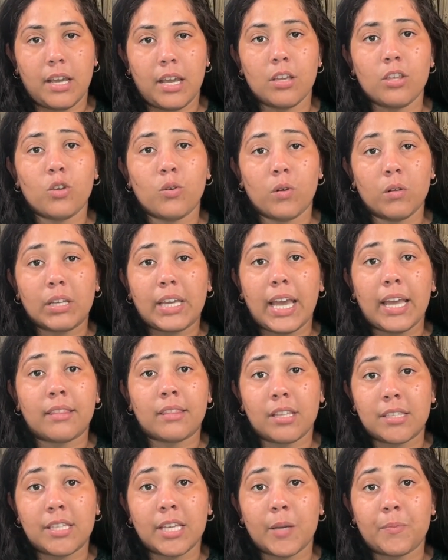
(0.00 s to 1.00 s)
You'll get the
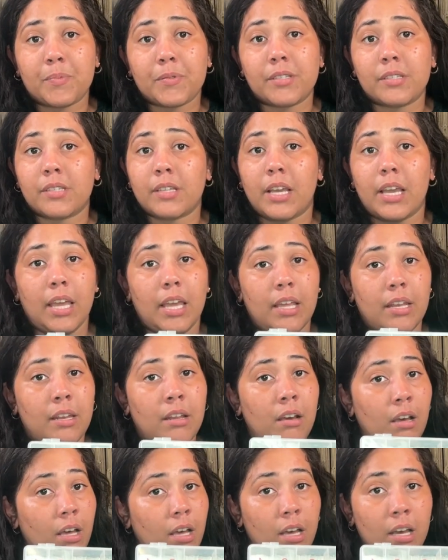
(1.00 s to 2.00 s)
tips in
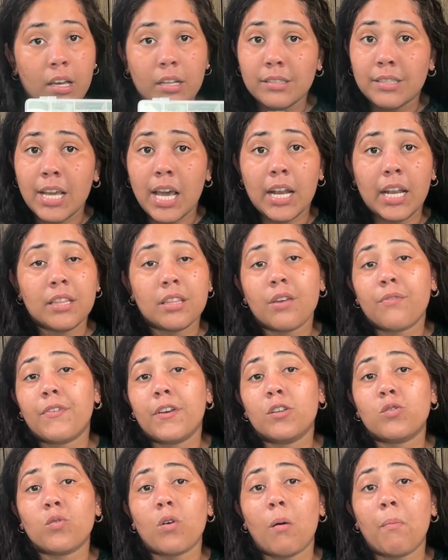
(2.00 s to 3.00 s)
10
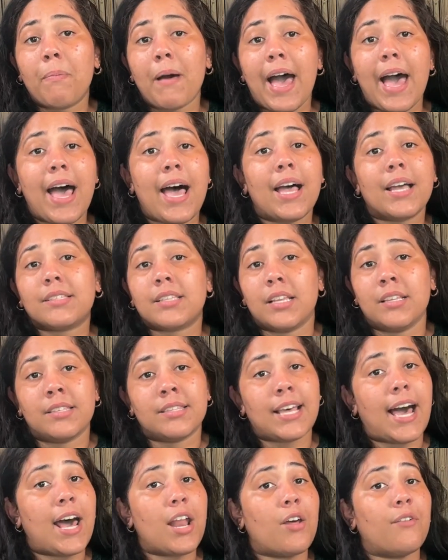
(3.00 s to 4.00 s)
individual bags
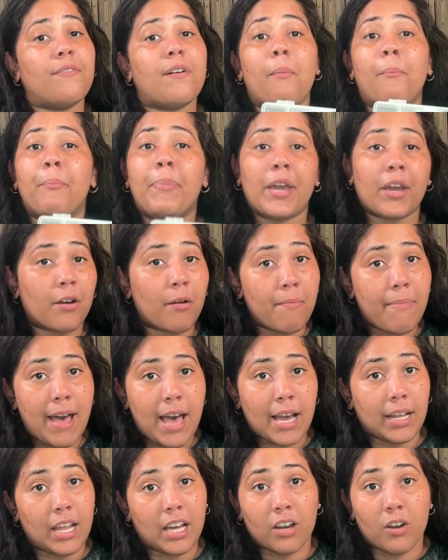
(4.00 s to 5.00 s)
inside of a bigger
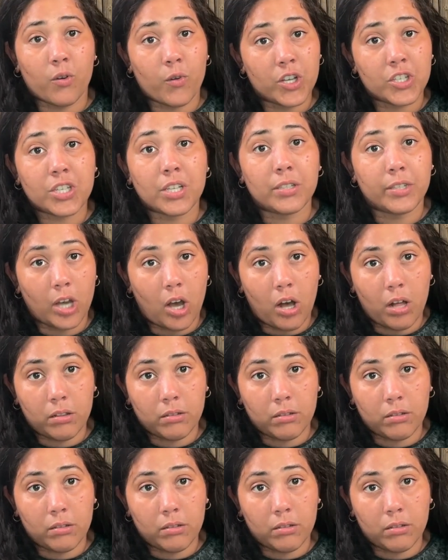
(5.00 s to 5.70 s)
bag like a Russian doll,